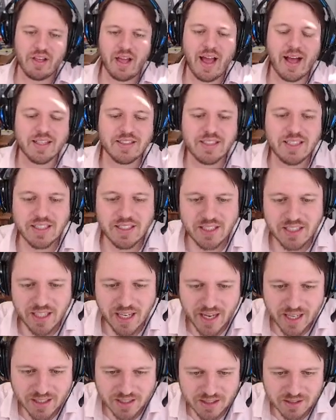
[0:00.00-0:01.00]
a
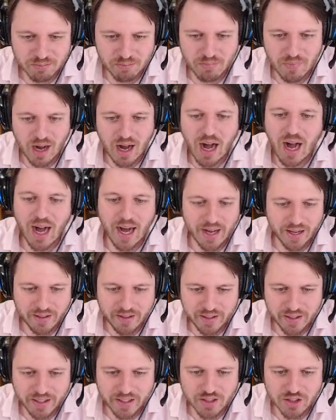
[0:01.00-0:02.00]
TTS
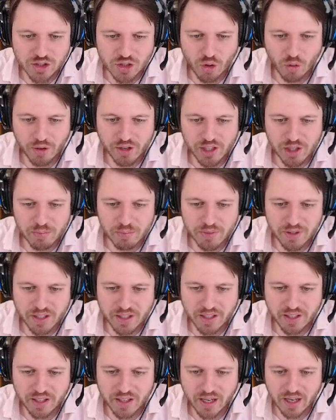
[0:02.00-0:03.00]
mod is going to
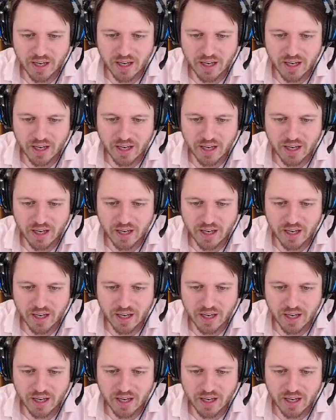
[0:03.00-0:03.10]
be